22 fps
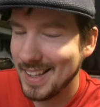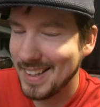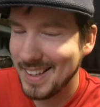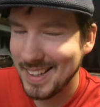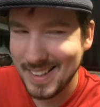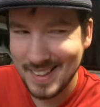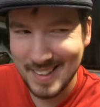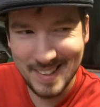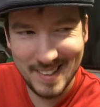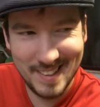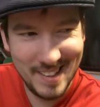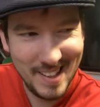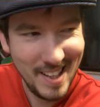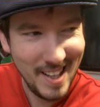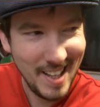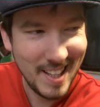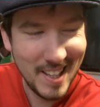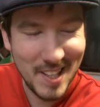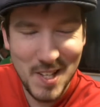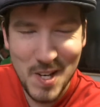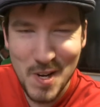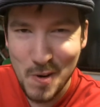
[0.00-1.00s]
You
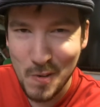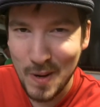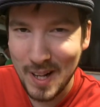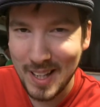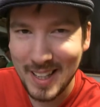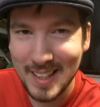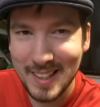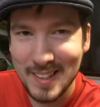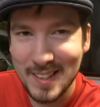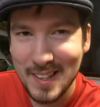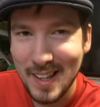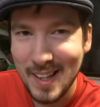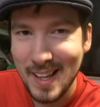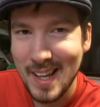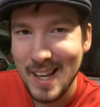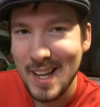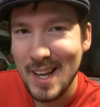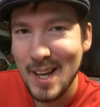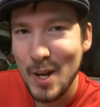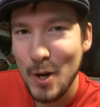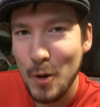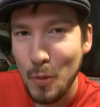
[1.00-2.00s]
know,
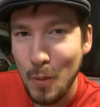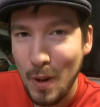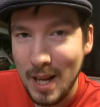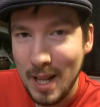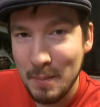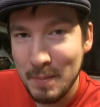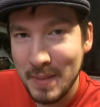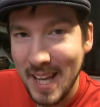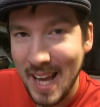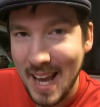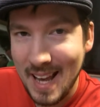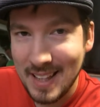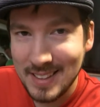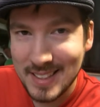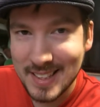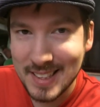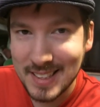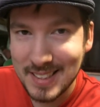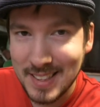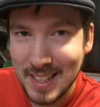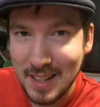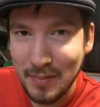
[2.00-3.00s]
while I'm casting
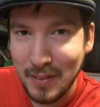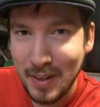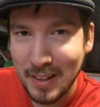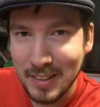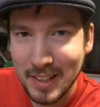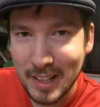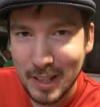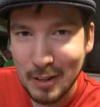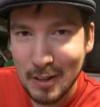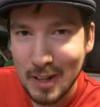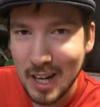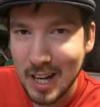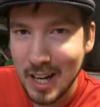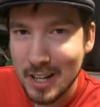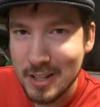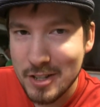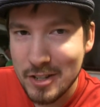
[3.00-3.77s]
stuff out in the garage,